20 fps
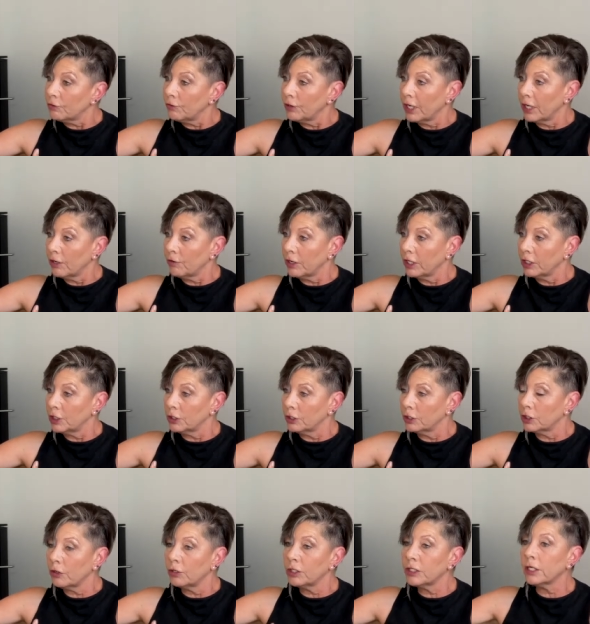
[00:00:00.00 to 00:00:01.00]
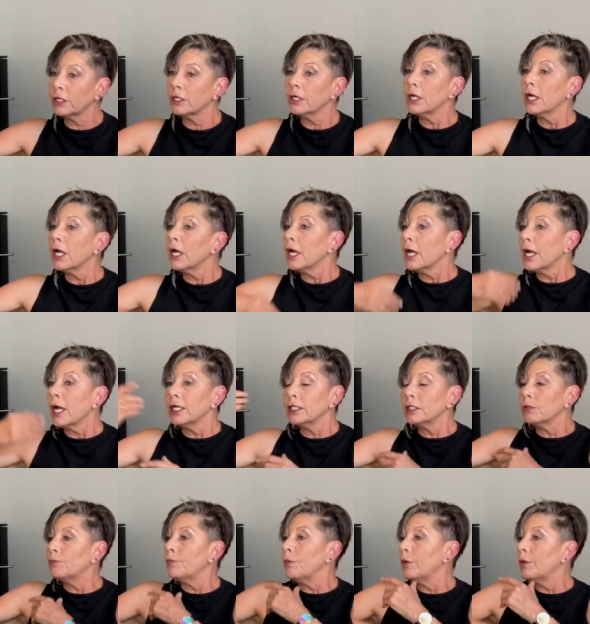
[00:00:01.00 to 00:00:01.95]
rehydration. So it's a